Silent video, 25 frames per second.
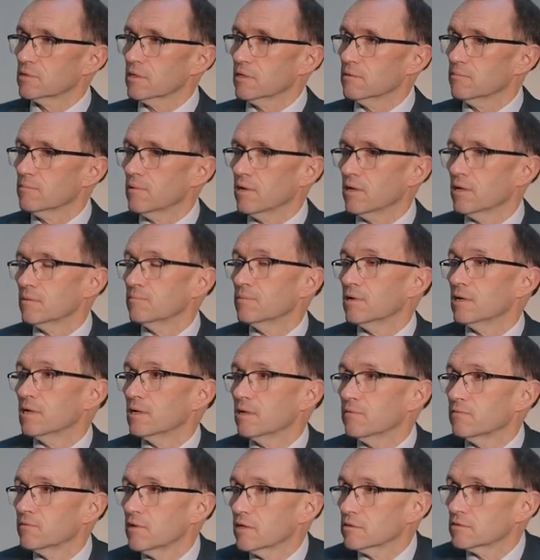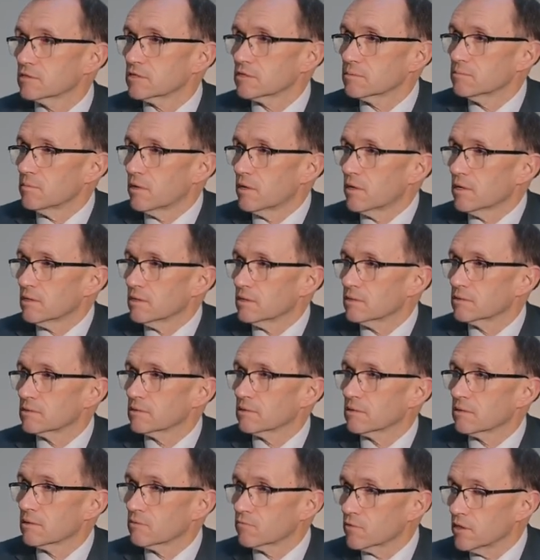I believe that smart
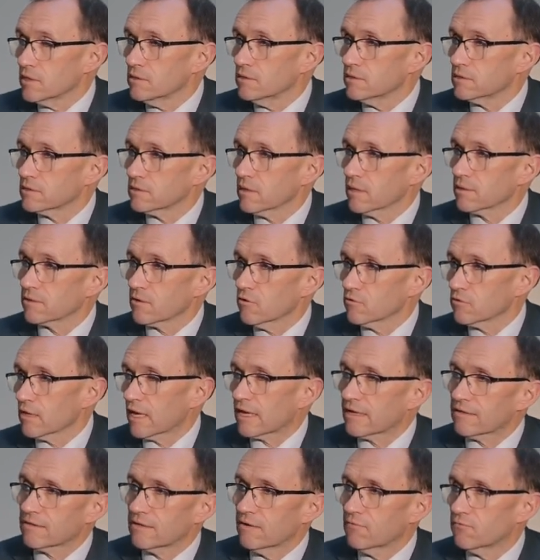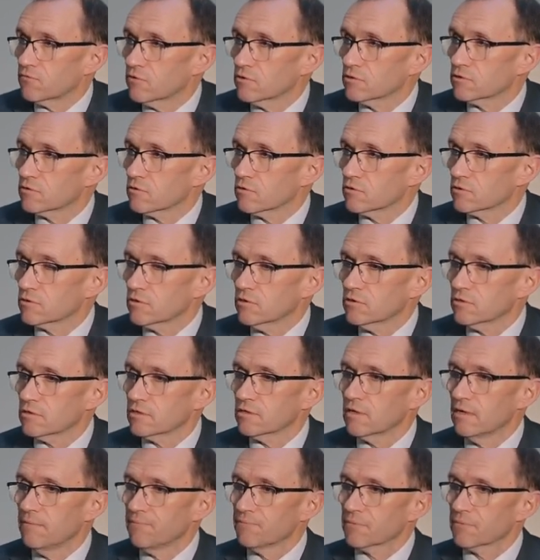grids that connect different sources